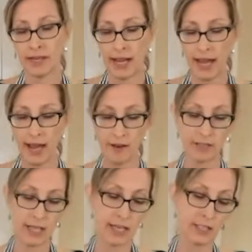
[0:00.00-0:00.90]
then I have
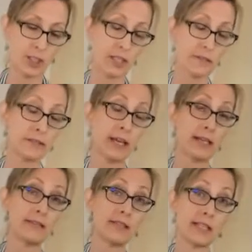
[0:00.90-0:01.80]
an 8-inch chef's
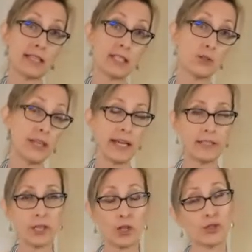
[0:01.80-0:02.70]
knife that's
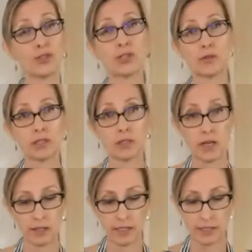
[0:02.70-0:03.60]
$38. So it's a
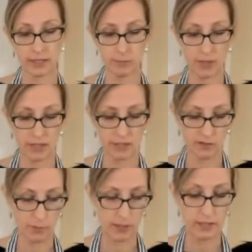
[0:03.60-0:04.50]
lot less
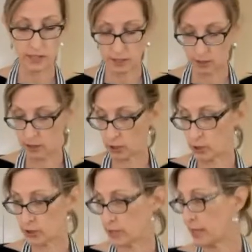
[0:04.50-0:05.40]
expensive, but it's still a
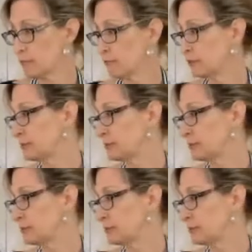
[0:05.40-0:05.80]
good knife.